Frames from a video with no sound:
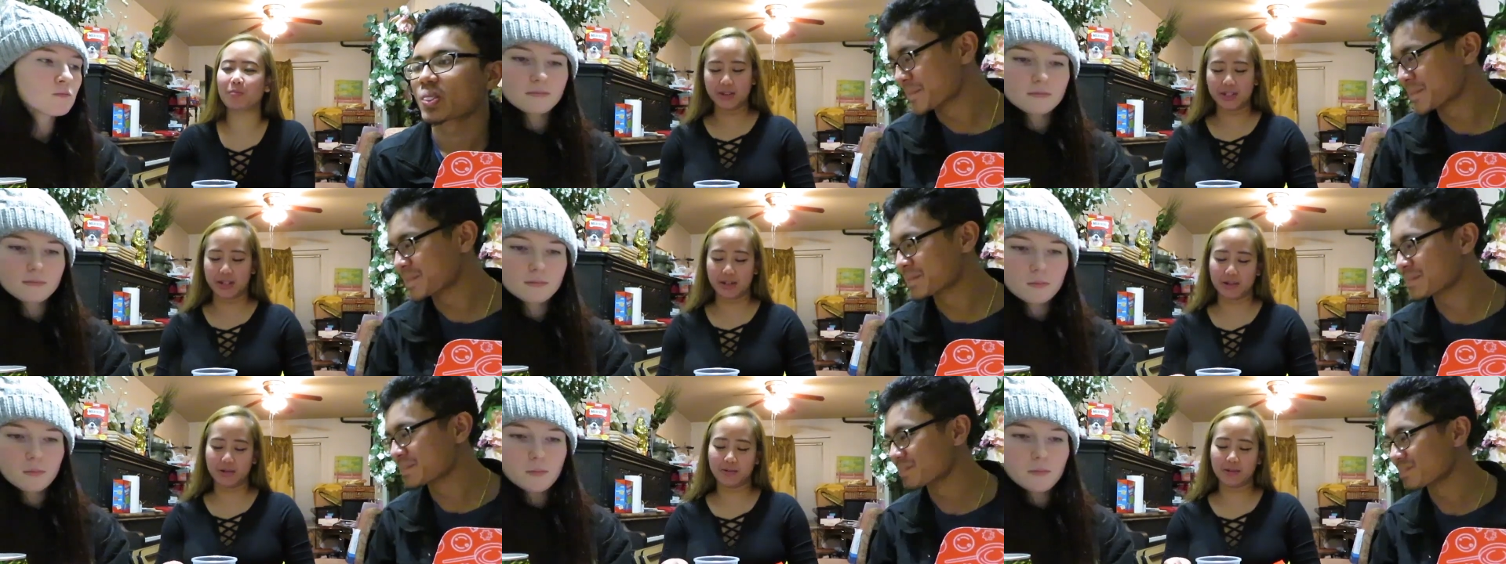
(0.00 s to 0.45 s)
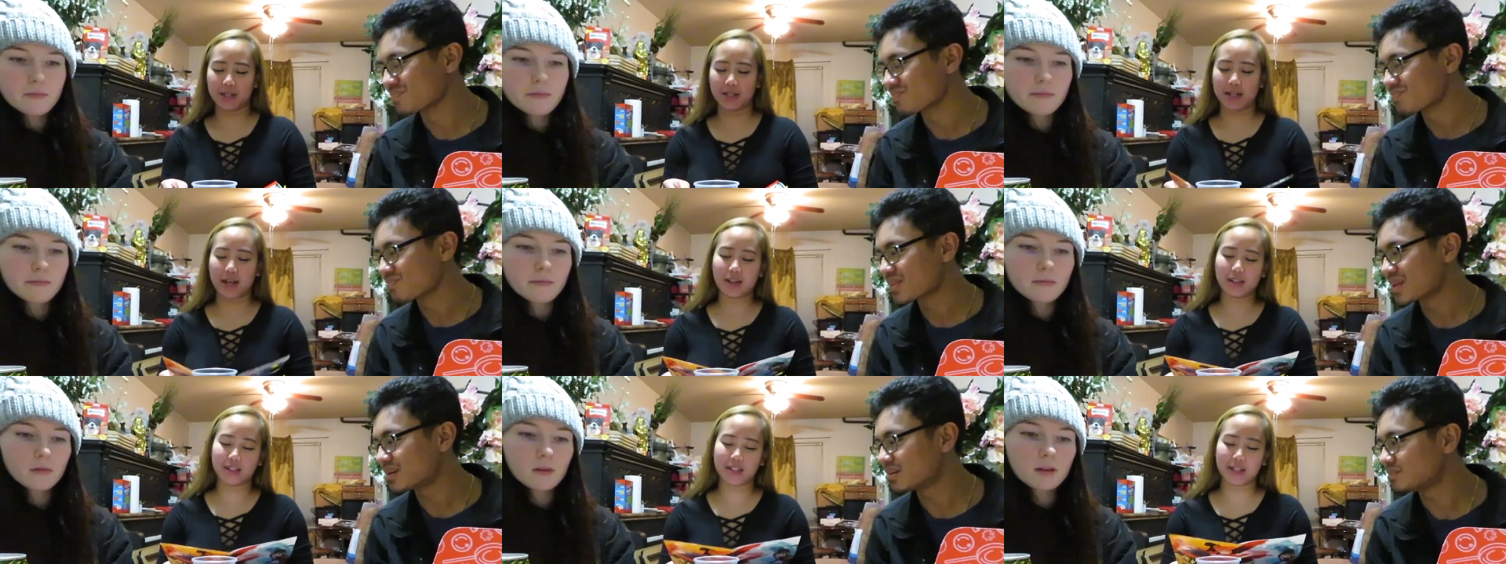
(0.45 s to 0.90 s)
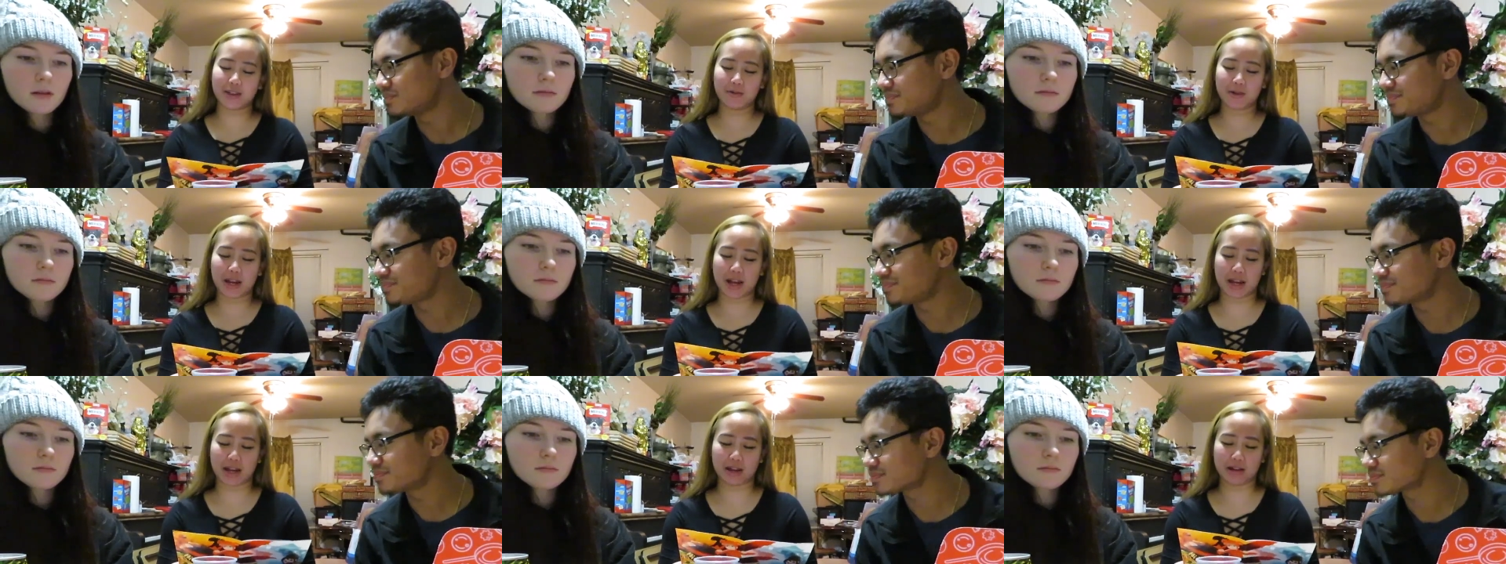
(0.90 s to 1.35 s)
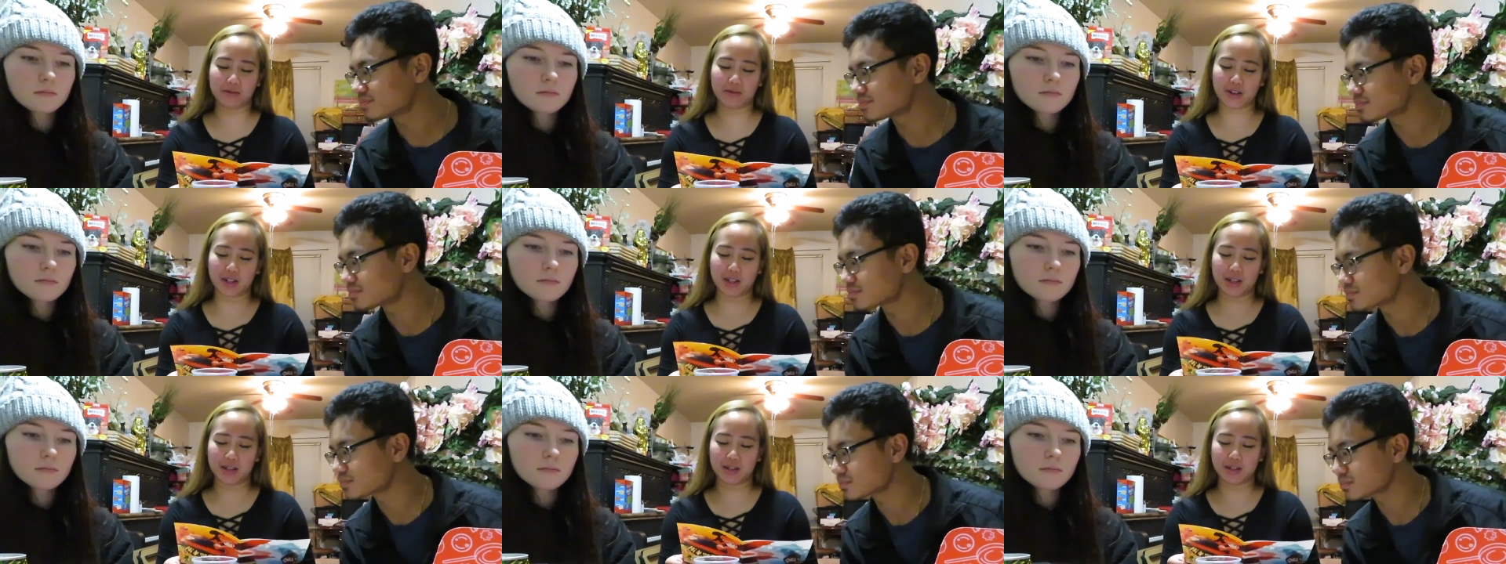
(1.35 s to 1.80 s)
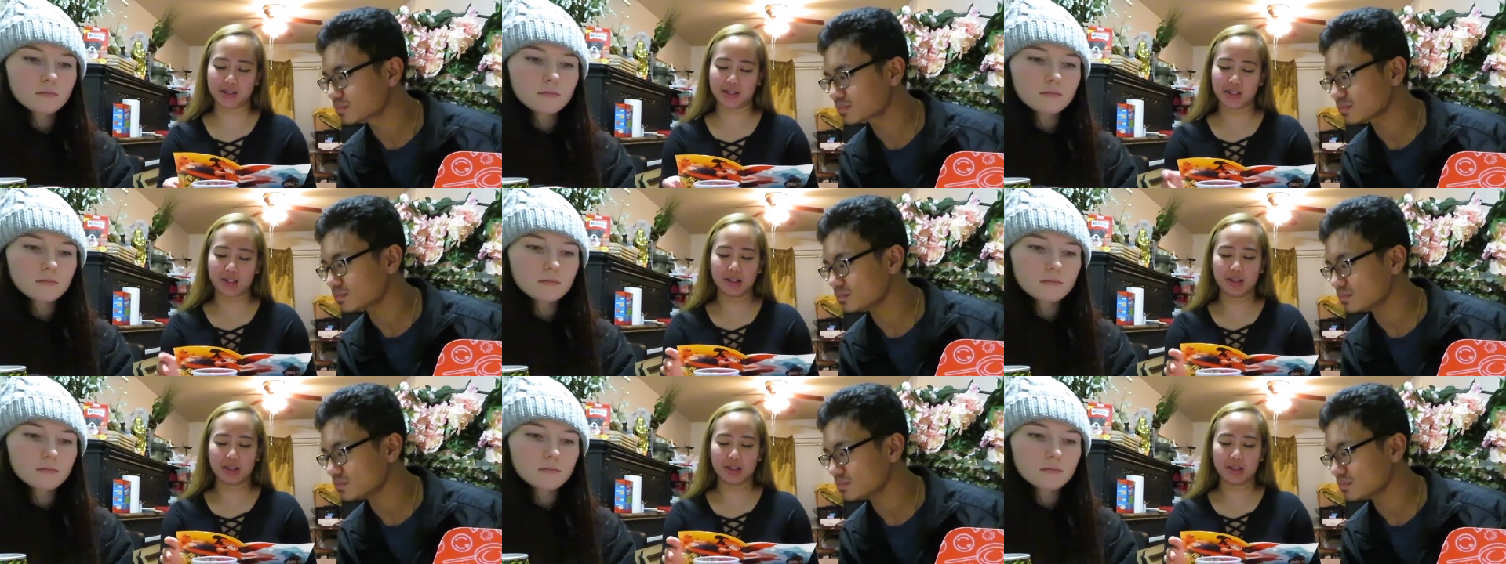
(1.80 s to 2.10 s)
Speaker 1: So the next thing we have is